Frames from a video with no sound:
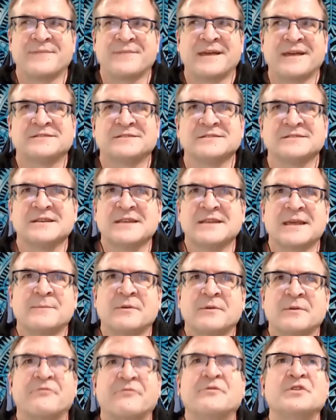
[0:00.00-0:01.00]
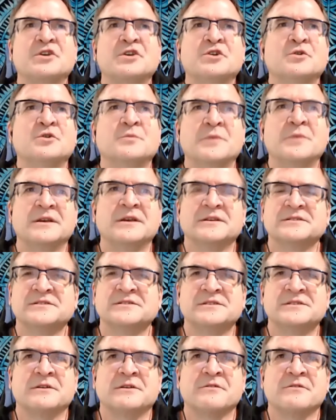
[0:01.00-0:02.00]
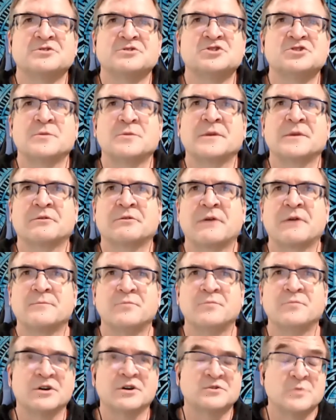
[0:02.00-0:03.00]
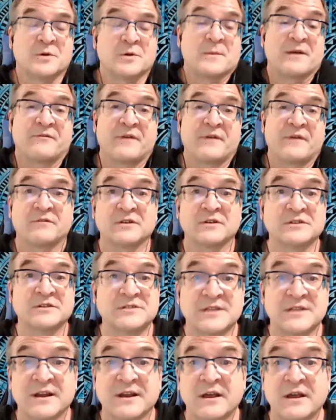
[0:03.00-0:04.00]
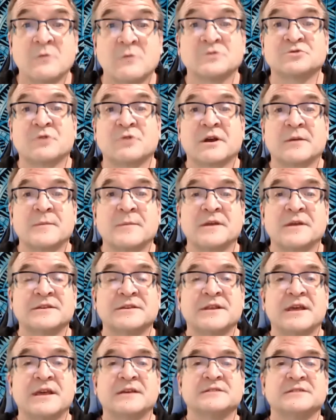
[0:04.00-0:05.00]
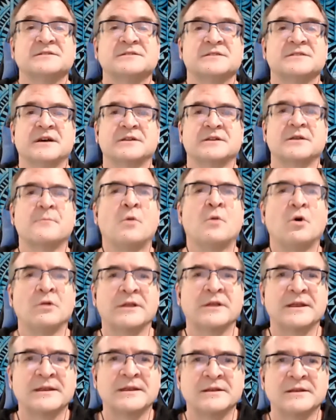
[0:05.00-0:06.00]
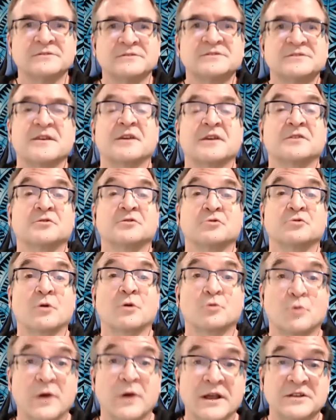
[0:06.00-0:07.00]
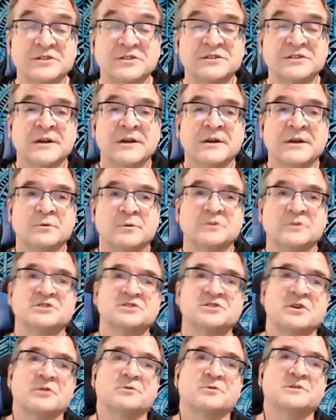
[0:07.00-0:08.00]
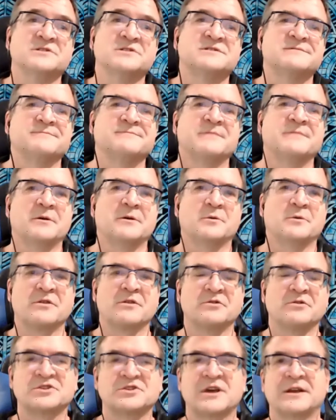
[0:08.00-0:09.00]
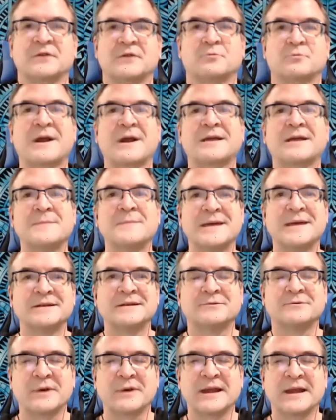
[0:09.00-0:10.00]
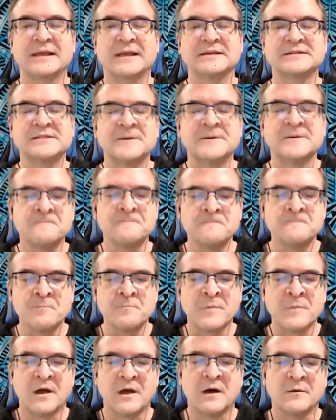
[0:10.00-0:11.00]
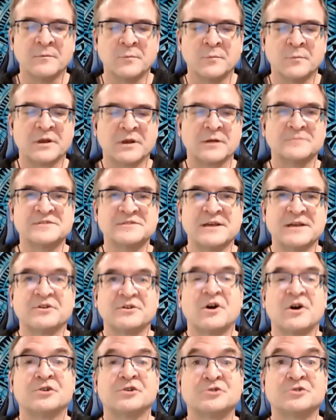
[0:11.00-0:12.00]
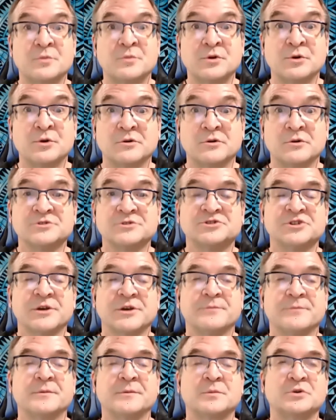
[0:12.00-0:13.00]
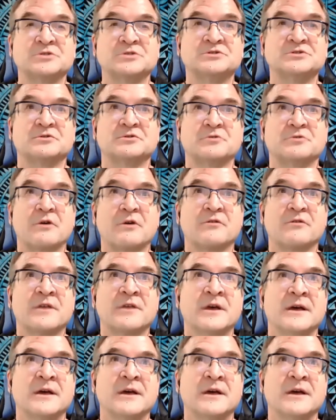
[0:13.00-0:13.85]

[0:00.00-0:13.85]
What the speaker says: that's just to name a few, because, you know, there's so many great books. One of my favorites that I always recommend today is Napoleon Hill's Think and Grow Rich, which is always, you know, one of those kind of recommended readings when it comes down to entrepreneurship and personal growth.